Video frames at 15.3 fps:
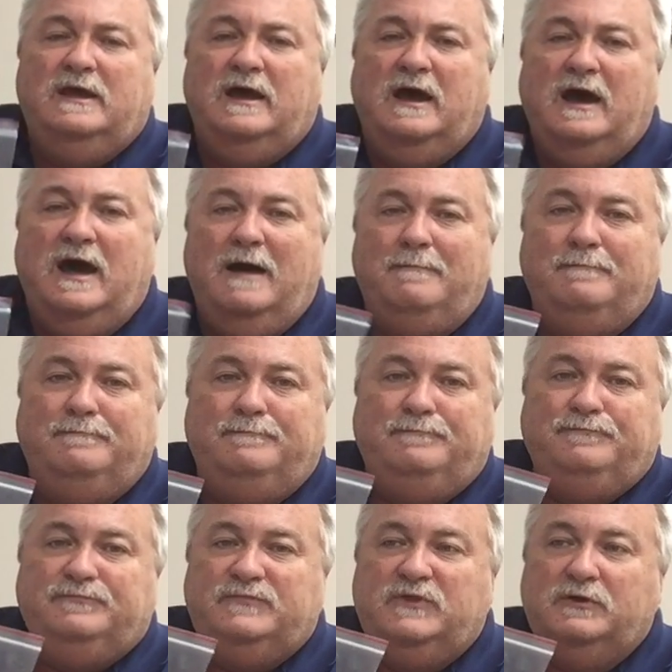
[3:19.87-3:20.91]
Um,
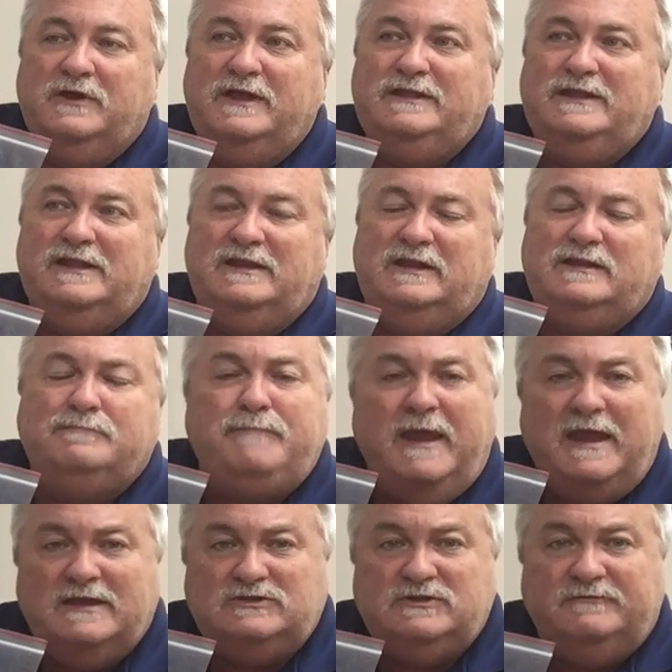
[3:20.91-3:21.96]
there is an
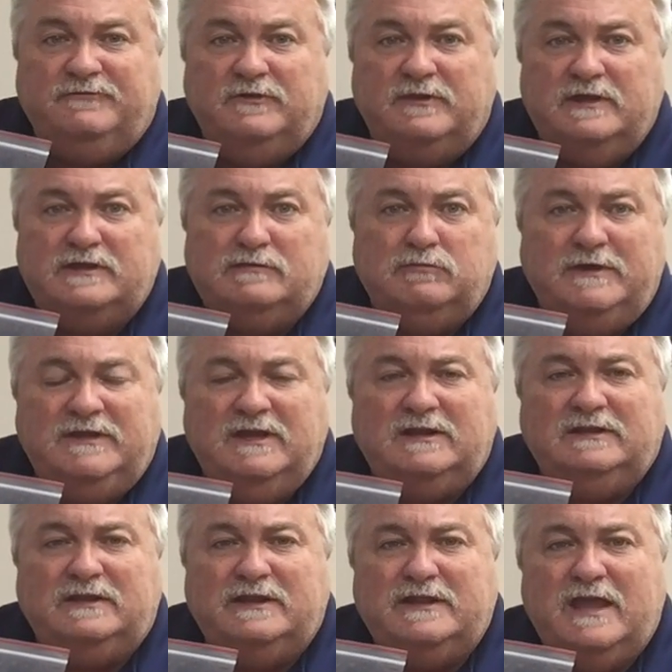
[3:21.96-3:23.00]
expansion for this. We did
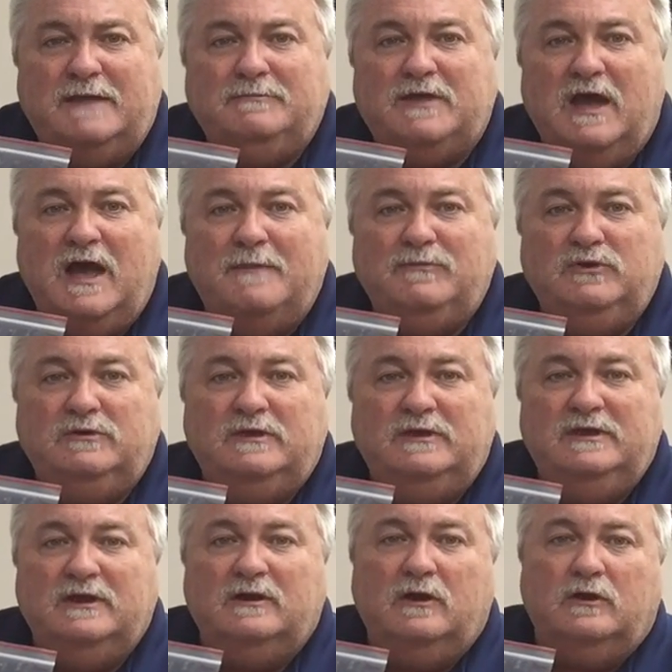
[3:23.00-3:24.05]
at the same time. You can
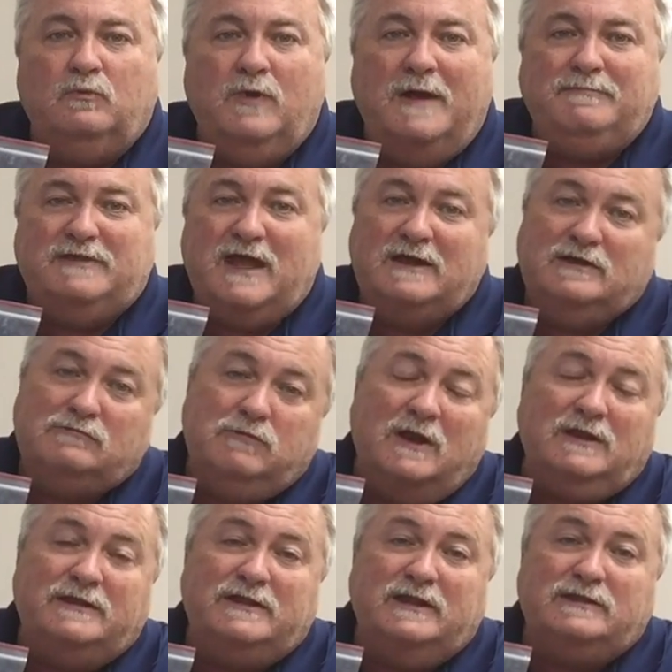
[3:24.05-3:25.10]
get it on our website as
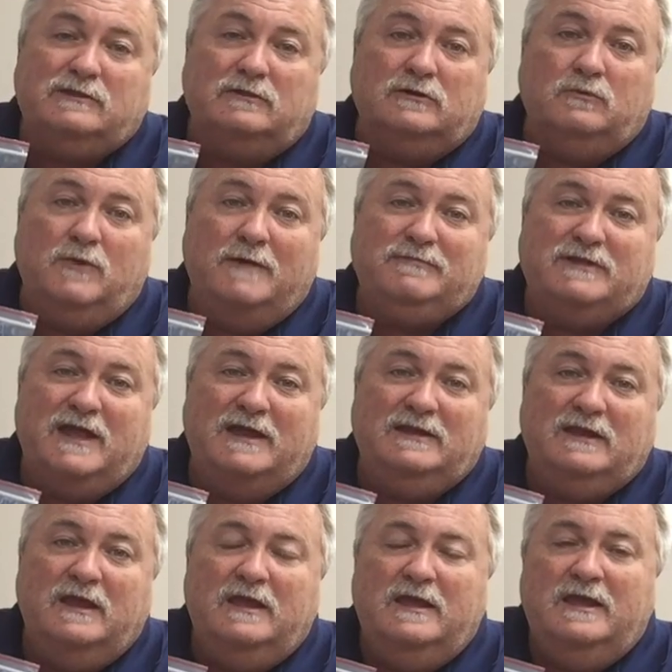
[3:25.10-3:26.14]
well as this on our website
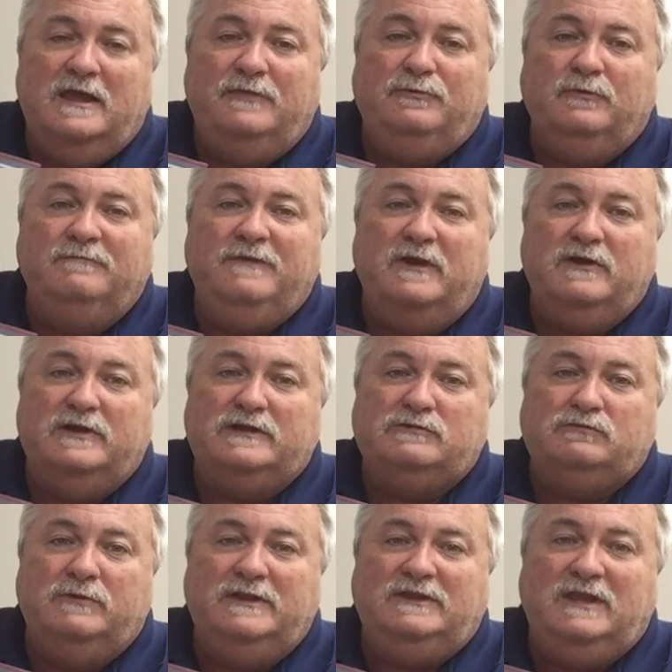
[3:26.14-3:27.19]
and through
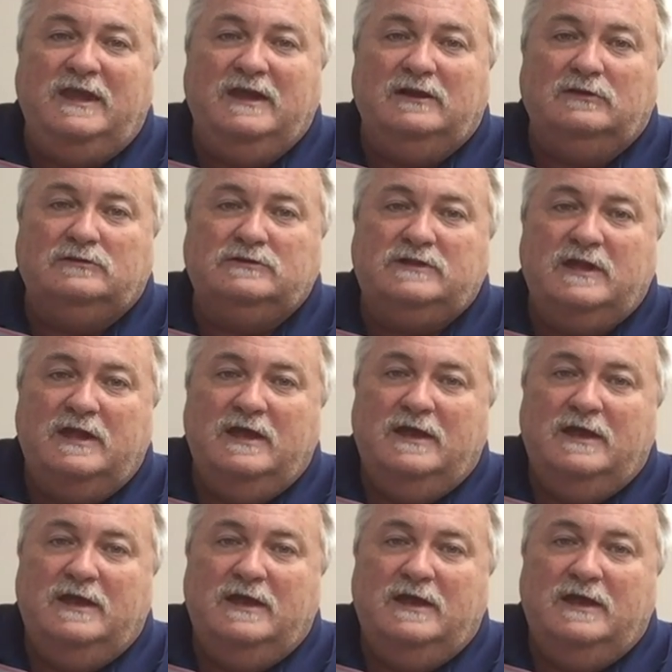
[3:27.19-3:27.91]
various retailers.